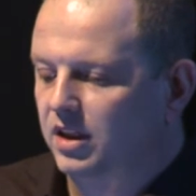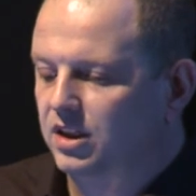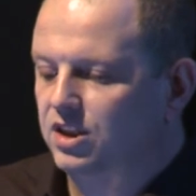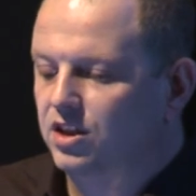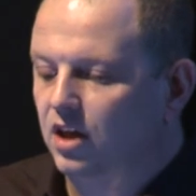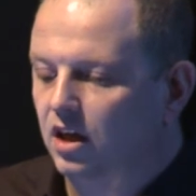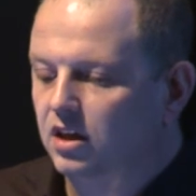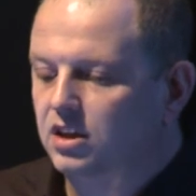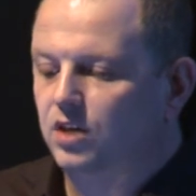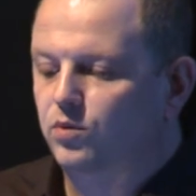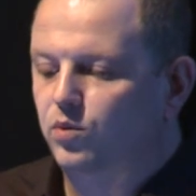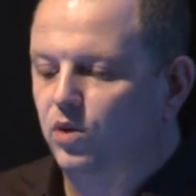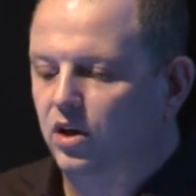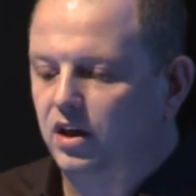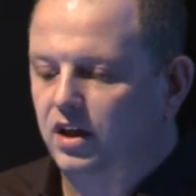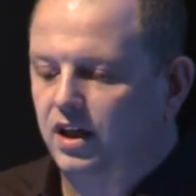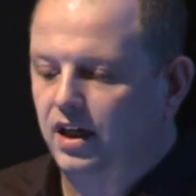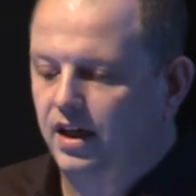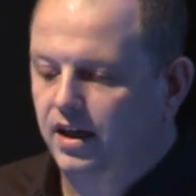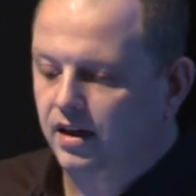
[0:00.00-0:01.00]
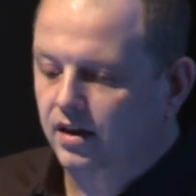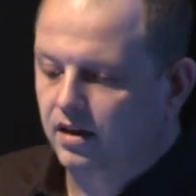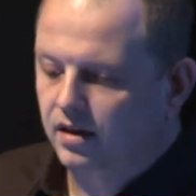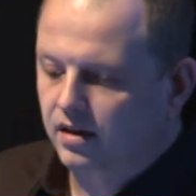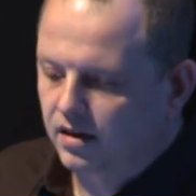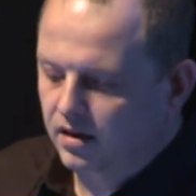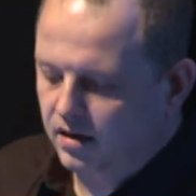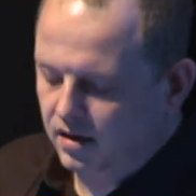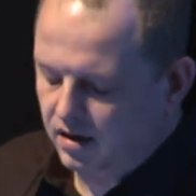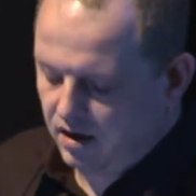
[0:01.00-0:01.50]
and started working
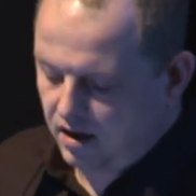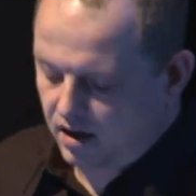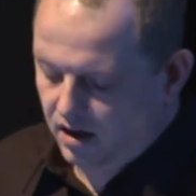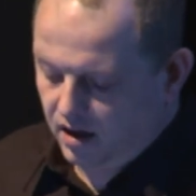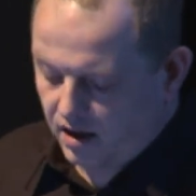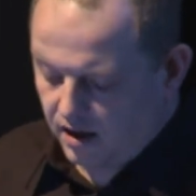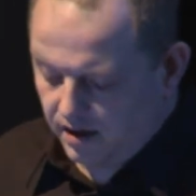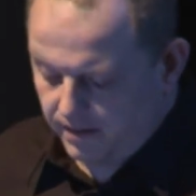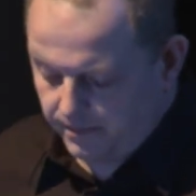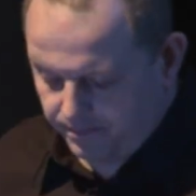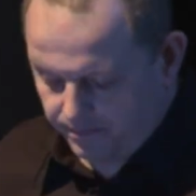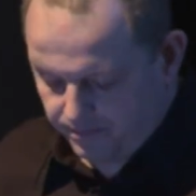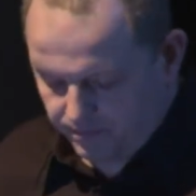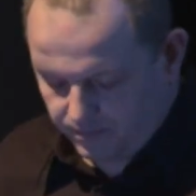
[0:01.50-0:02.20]
uh,